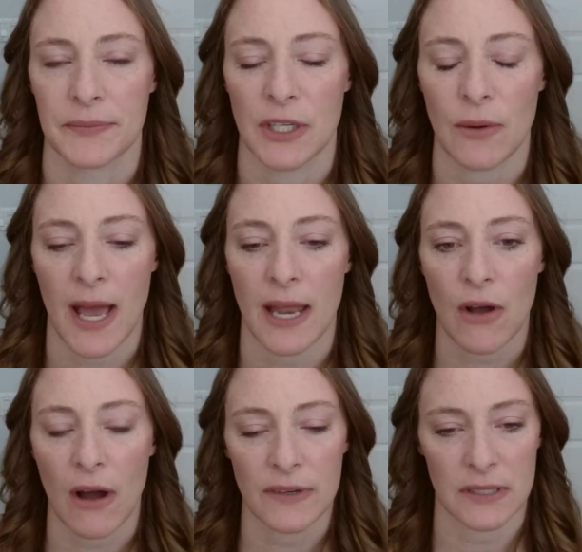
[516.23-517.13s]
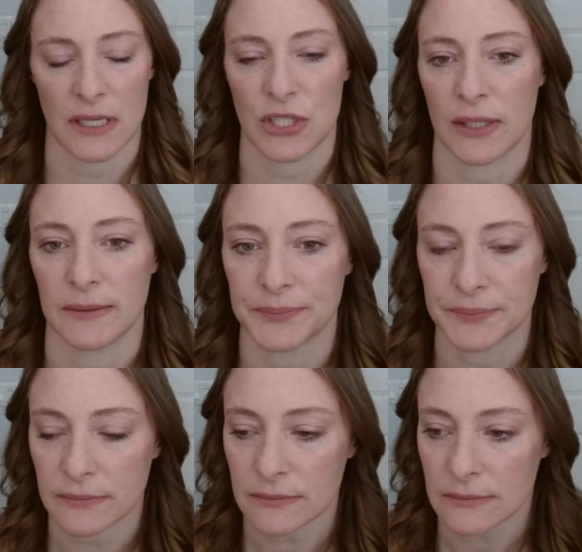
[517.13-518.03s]
You know, I had a conversation
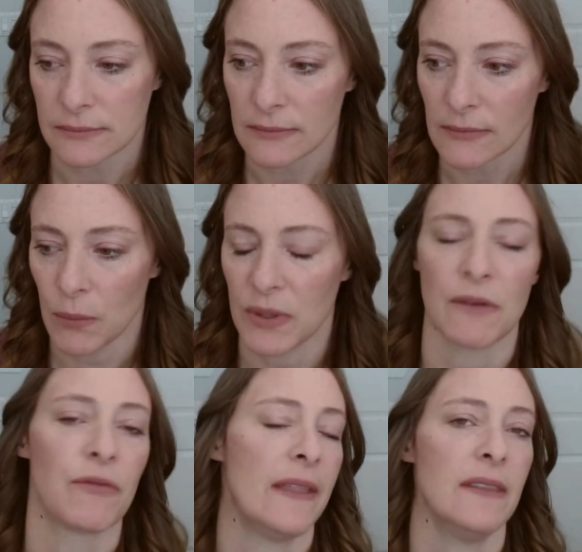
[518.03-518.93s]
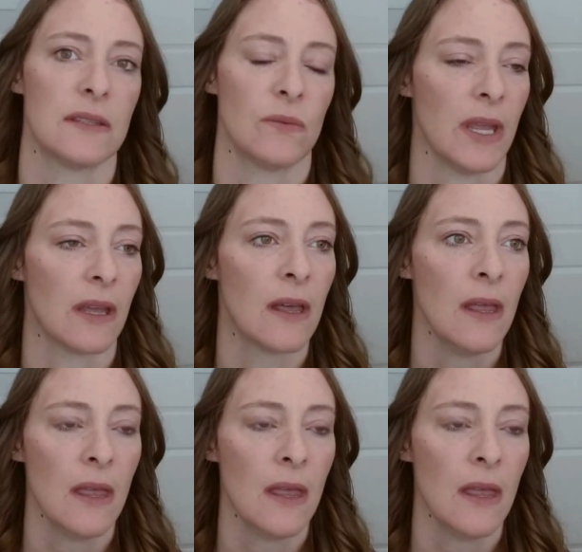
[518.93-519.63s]
with a friend this week